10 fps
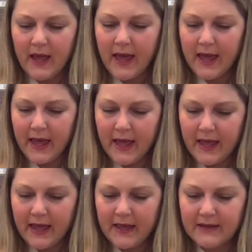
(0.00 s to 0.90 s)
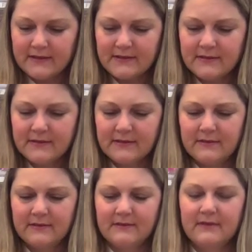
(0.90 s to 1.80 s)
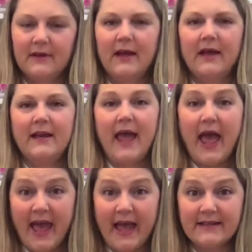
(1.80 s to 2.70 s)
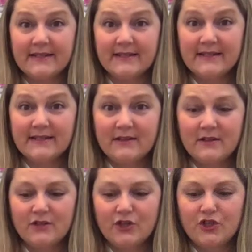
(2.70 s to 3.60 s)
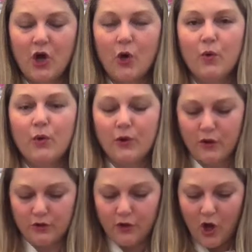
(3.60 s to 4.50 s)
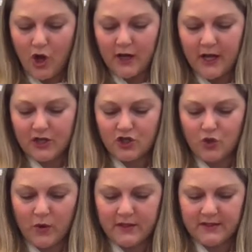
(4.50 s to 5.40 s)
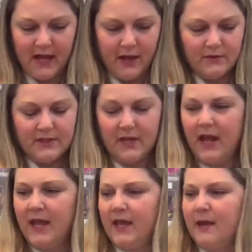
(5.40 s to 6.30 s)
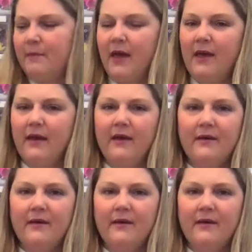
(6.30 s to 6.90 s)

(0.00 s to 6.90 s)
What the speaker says: and an ant to show the long and short sounds that A can make.